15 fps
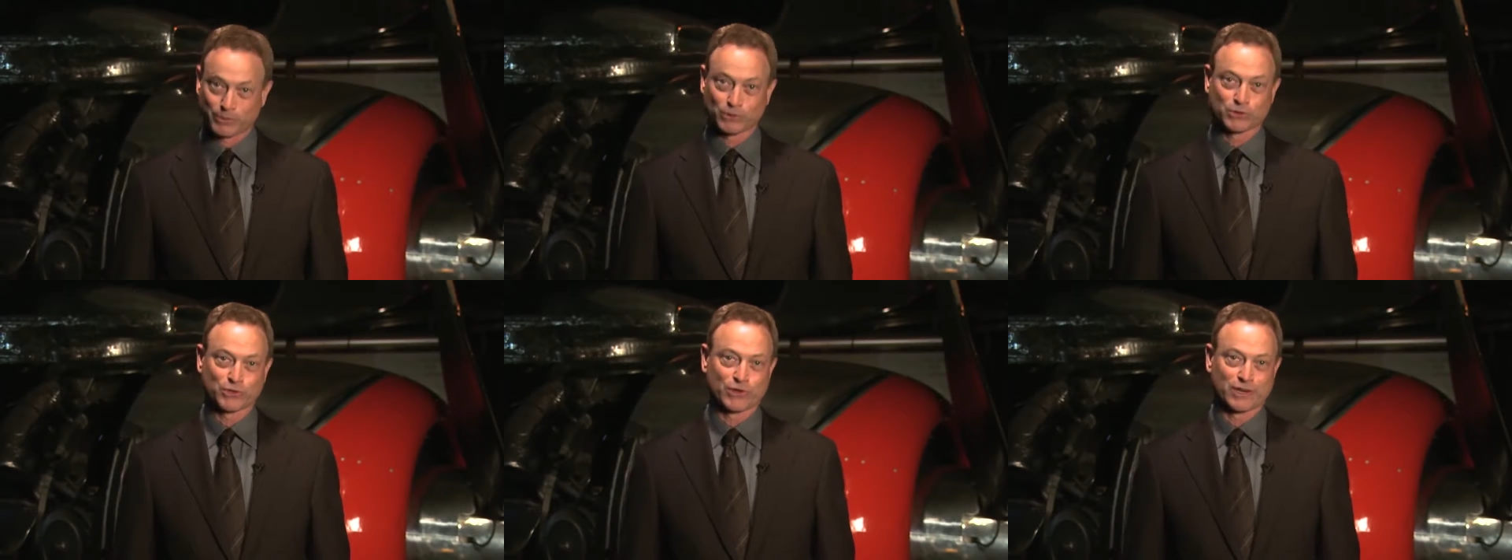
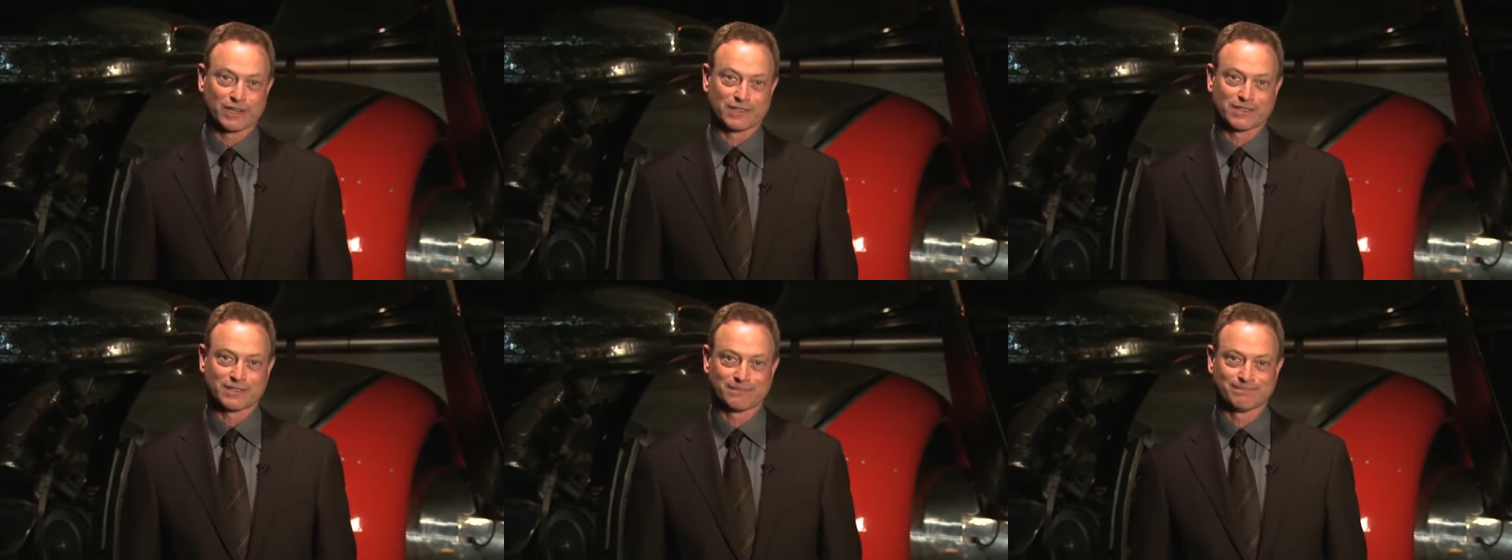you'll join
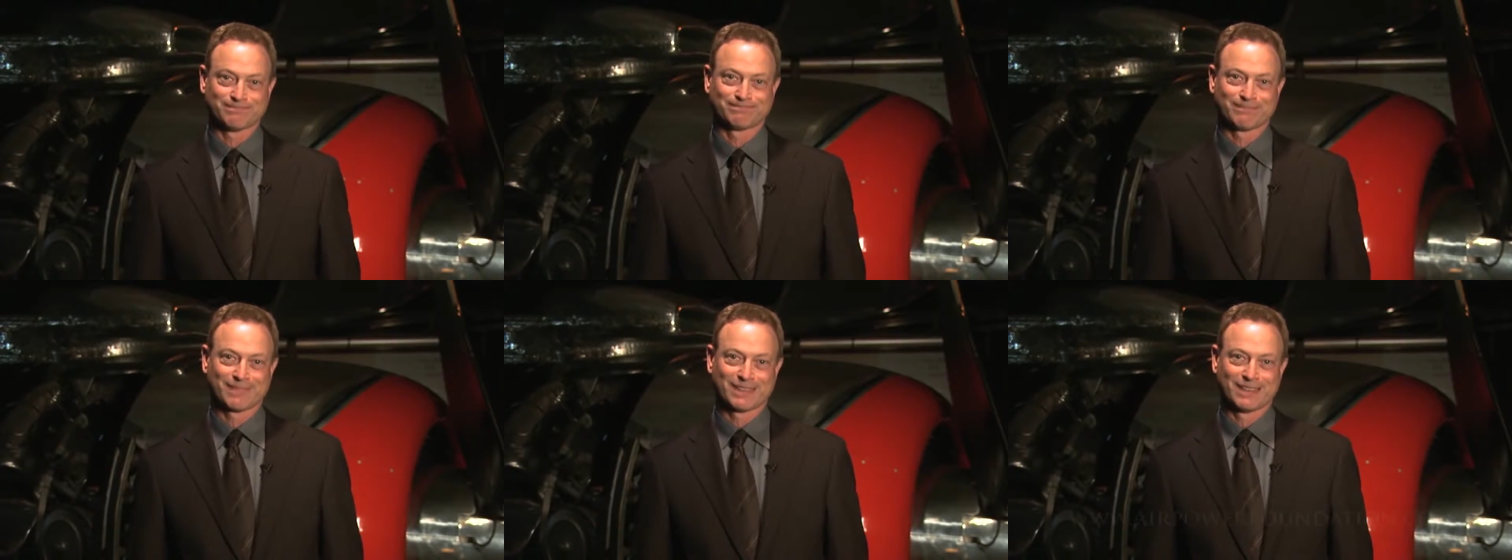us.
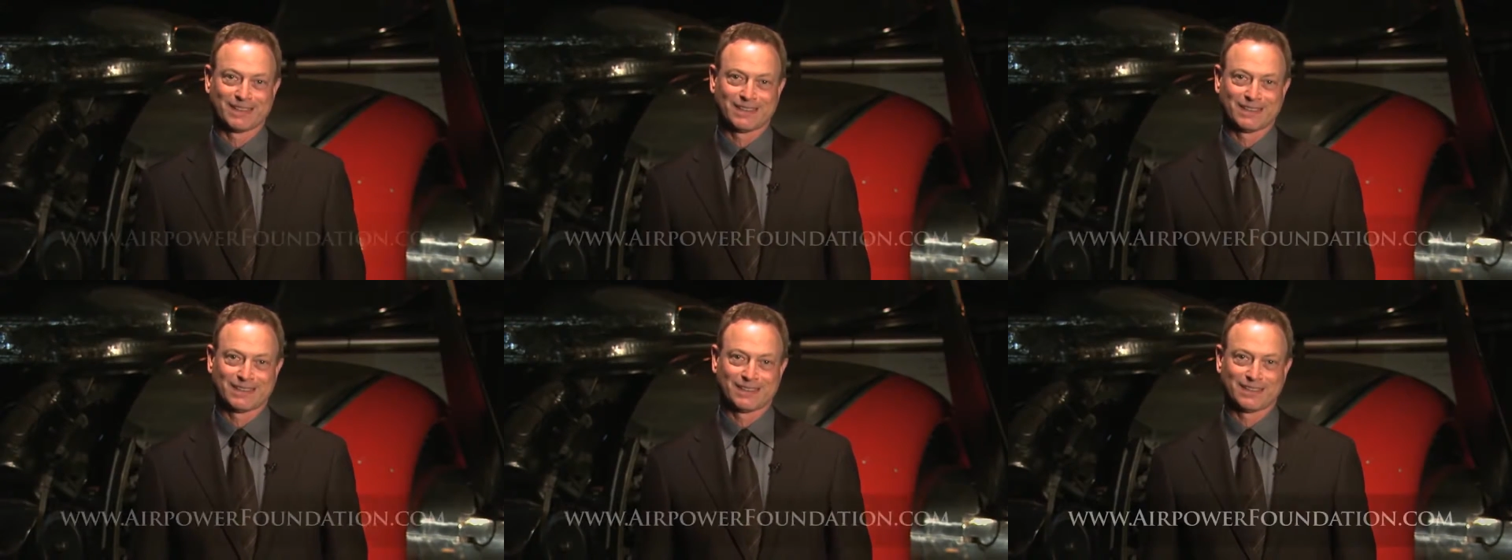
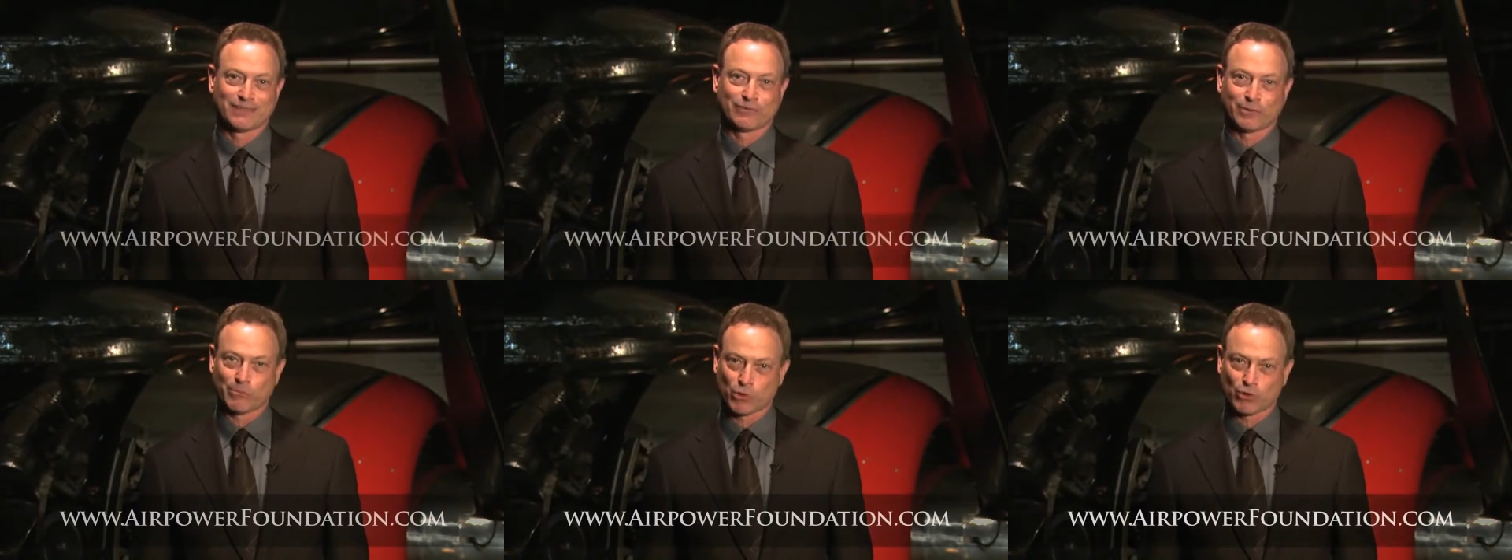
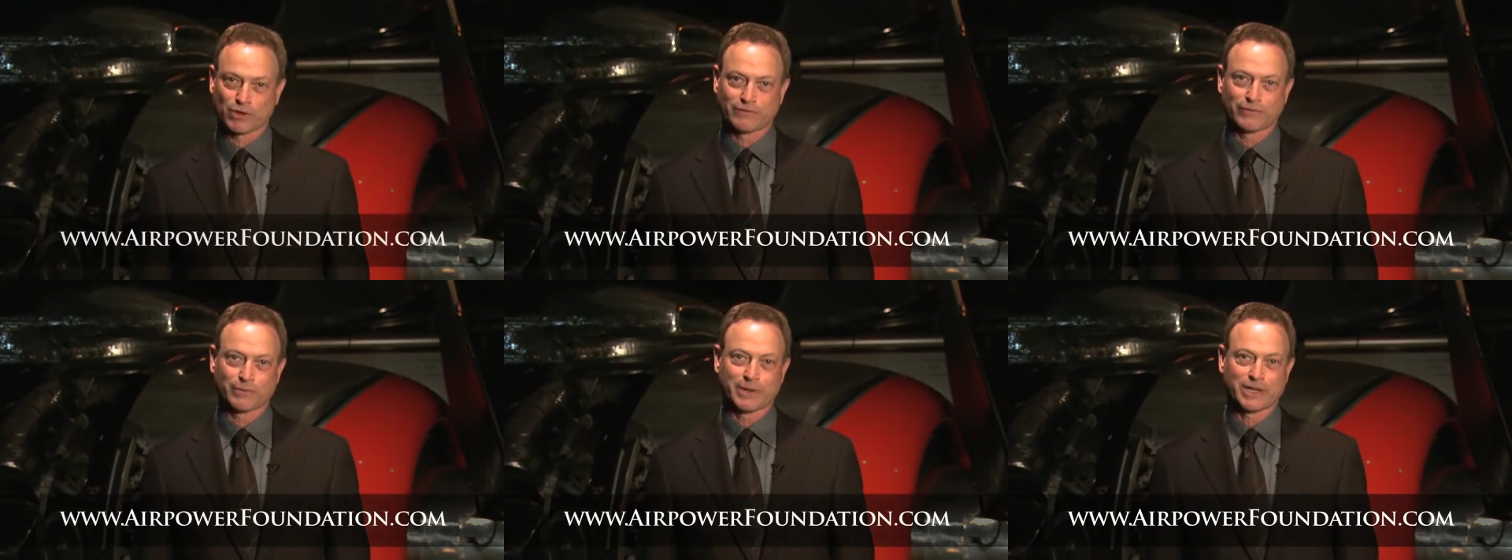For more
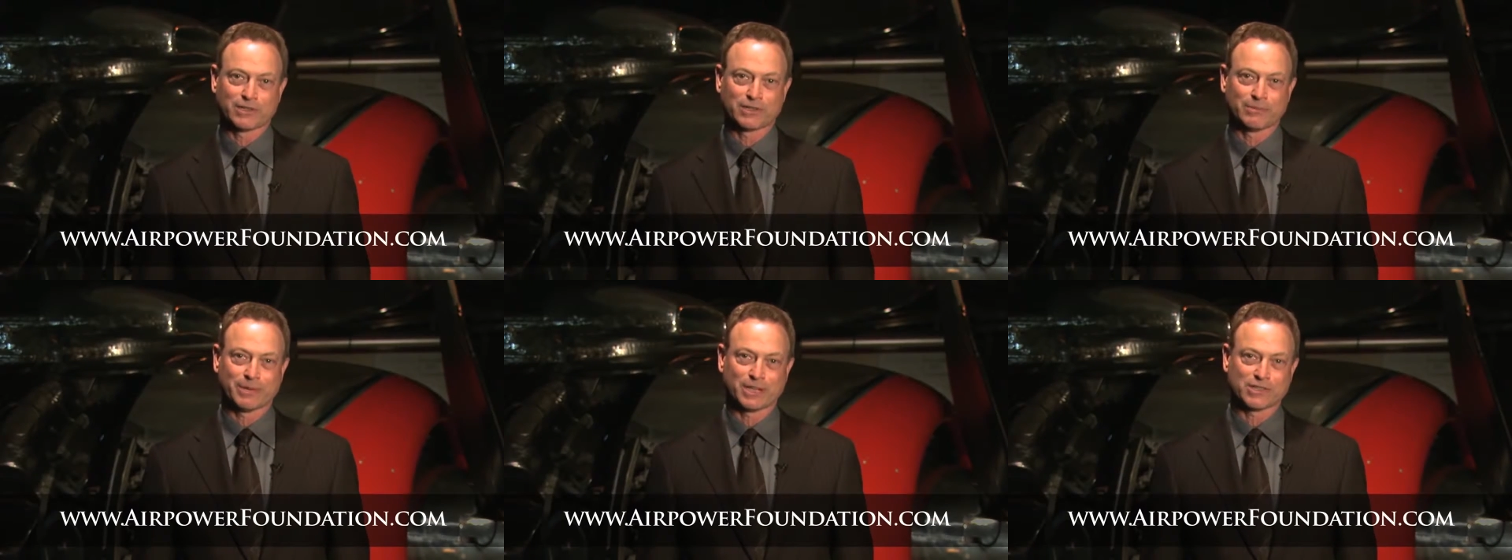
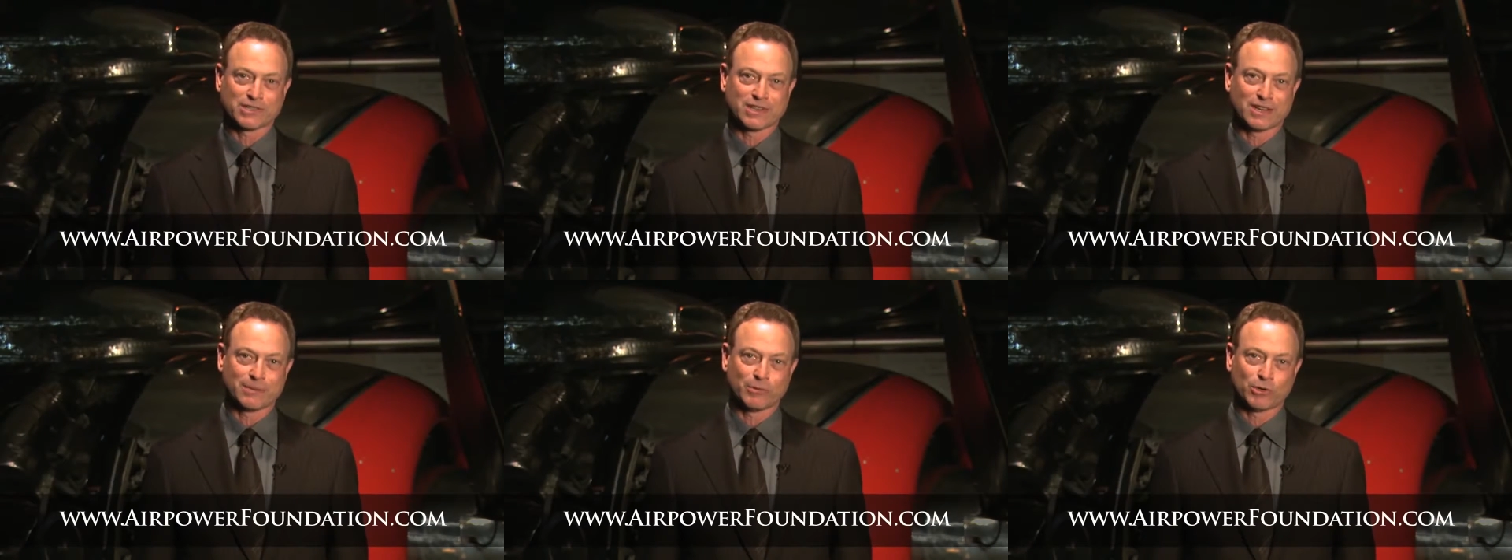information about
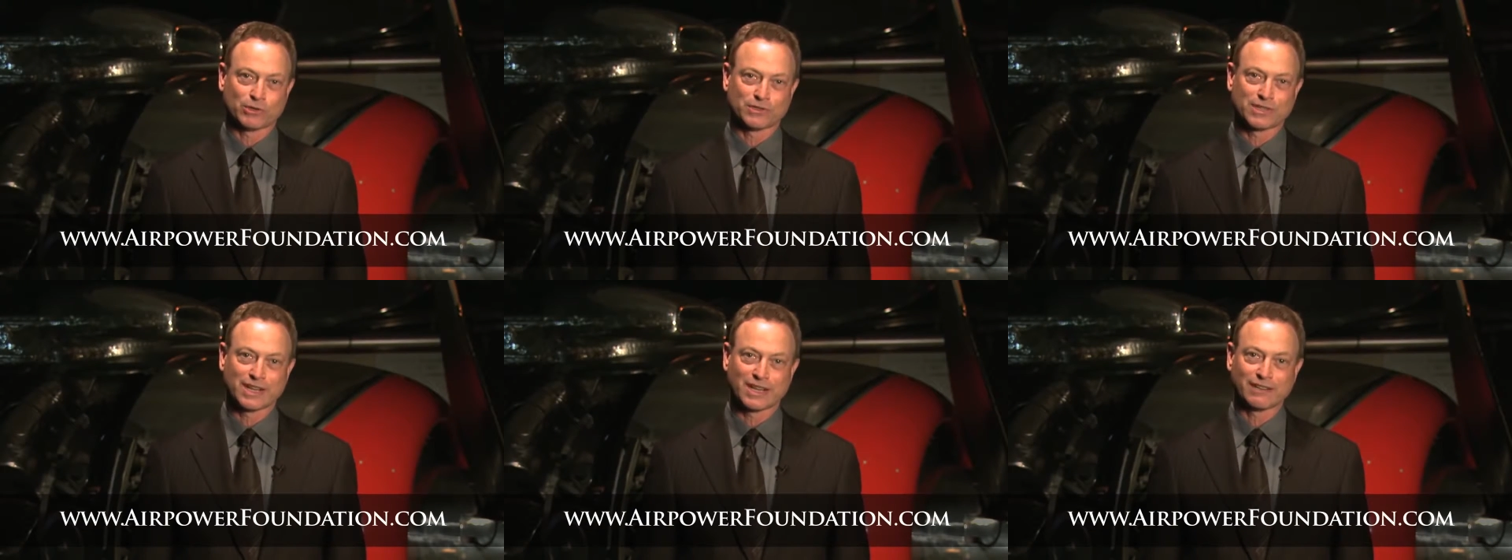
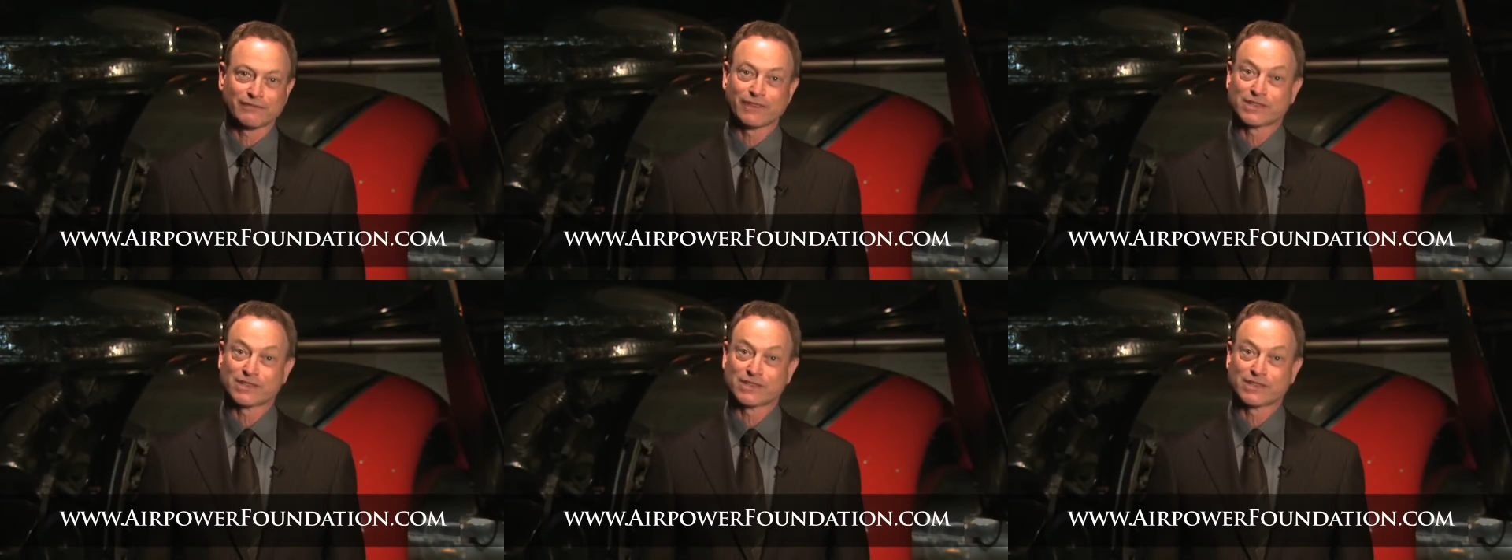Skyball 10,